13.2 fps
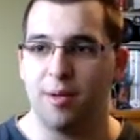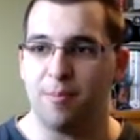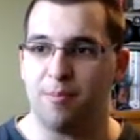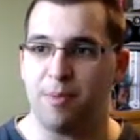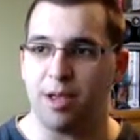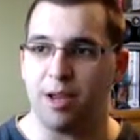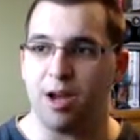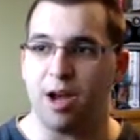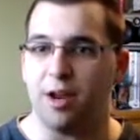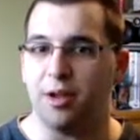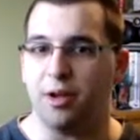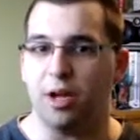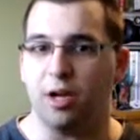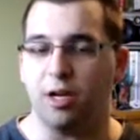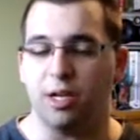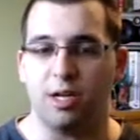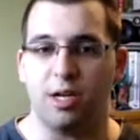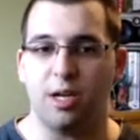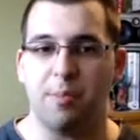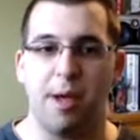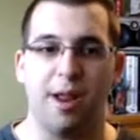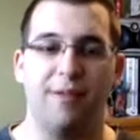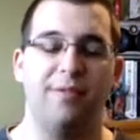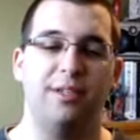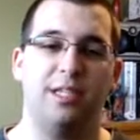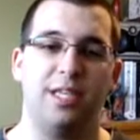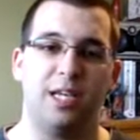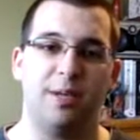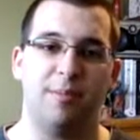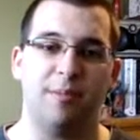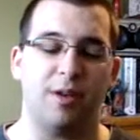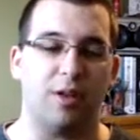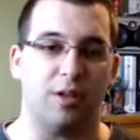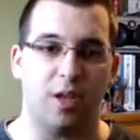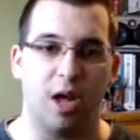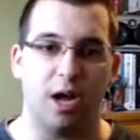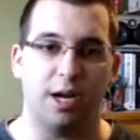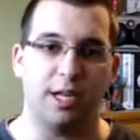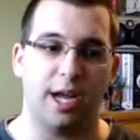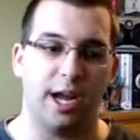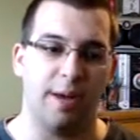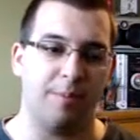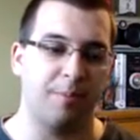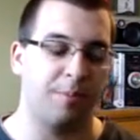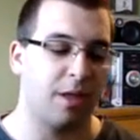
been on a good competitive team in a long time.